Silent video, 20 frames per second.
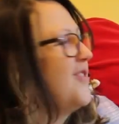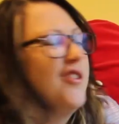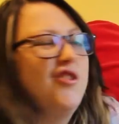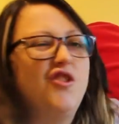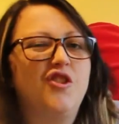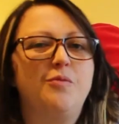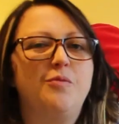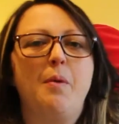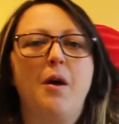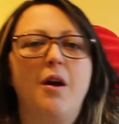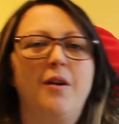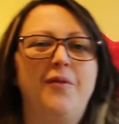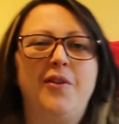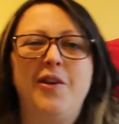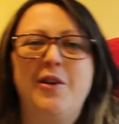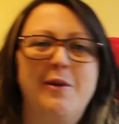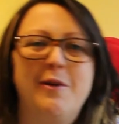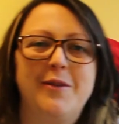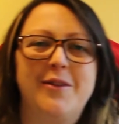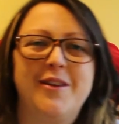just put a
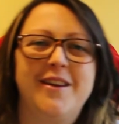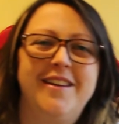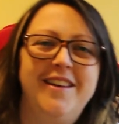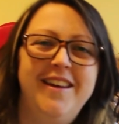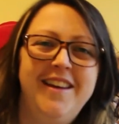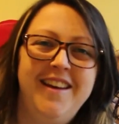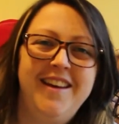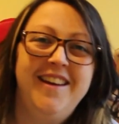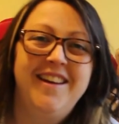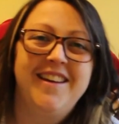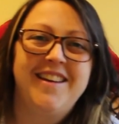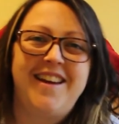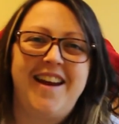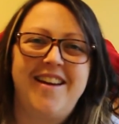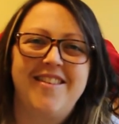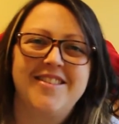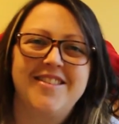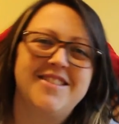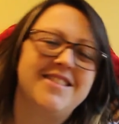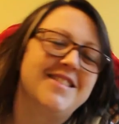few other
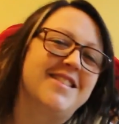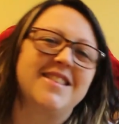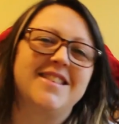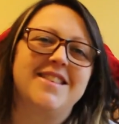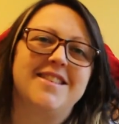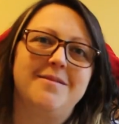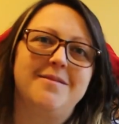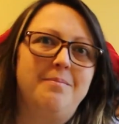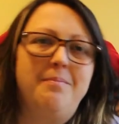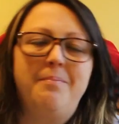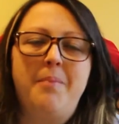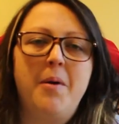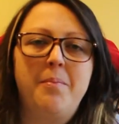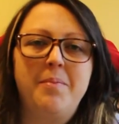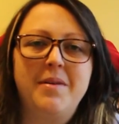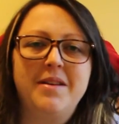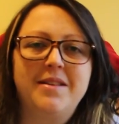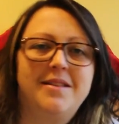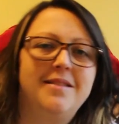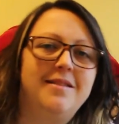characters and
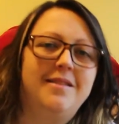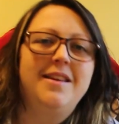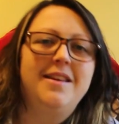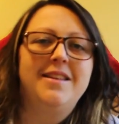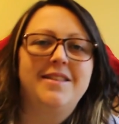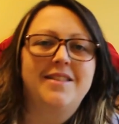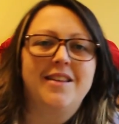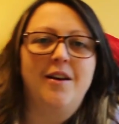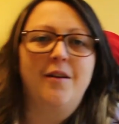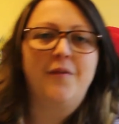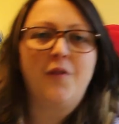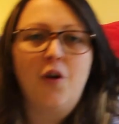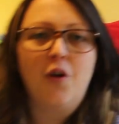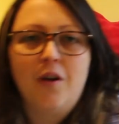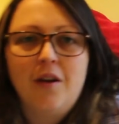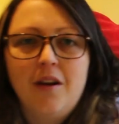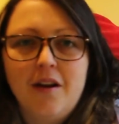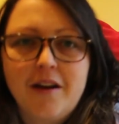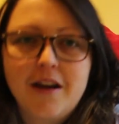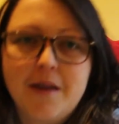puppets and things that I've
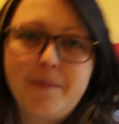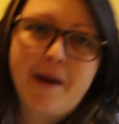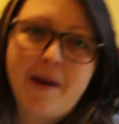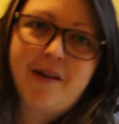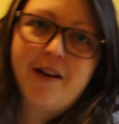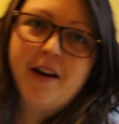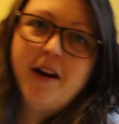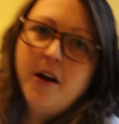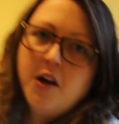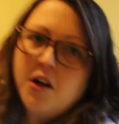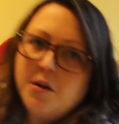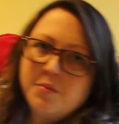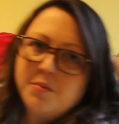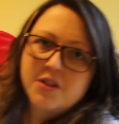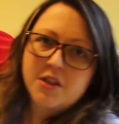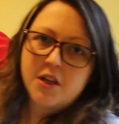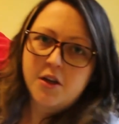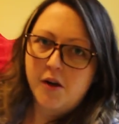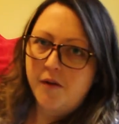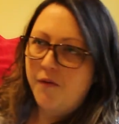got lying about at home.
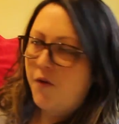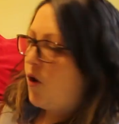So I've